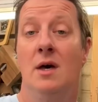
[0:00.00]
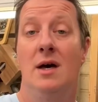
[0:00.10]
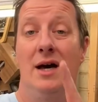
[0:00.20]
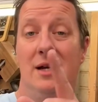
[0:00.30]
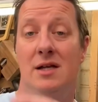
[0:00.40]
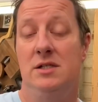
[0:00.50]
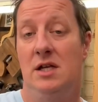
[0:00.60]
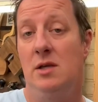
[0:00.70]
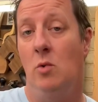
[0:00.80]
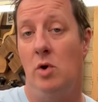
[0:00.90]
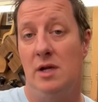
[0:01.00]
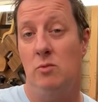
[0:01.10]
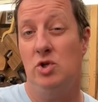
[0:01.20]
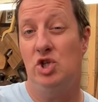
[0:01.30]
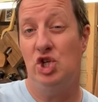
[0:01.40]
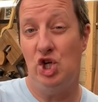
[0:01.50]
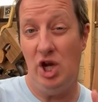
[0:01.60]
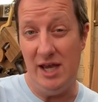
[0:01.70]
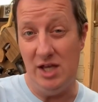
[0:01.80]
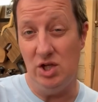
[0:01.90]
And I'll tell you what I would
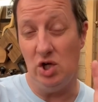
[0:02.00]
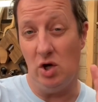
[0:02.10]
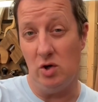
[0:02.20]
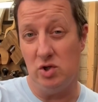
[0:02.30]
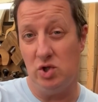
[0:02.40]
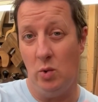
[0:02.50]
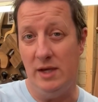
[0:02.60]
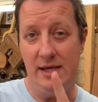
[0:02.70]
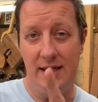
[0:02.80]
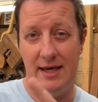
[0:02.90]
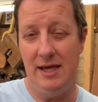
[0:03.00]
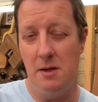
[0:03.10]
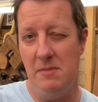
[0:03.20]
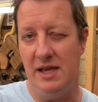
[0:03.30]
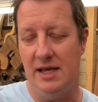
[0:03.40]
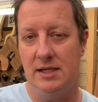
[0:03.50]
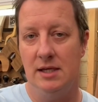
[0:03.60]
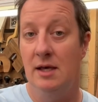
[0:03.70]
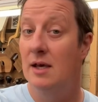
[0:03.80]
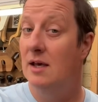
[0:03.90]
change or tweak in a
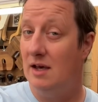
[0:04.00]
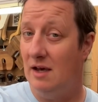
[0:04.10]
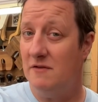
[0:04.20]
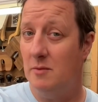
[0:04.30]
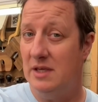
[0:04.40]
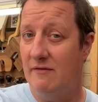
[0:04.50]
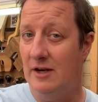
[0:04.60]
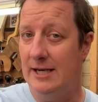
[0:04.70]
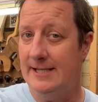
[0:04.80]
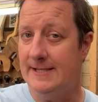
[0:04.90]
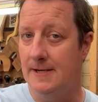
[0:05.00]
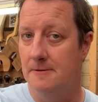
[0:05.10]
minute after we give it a listen.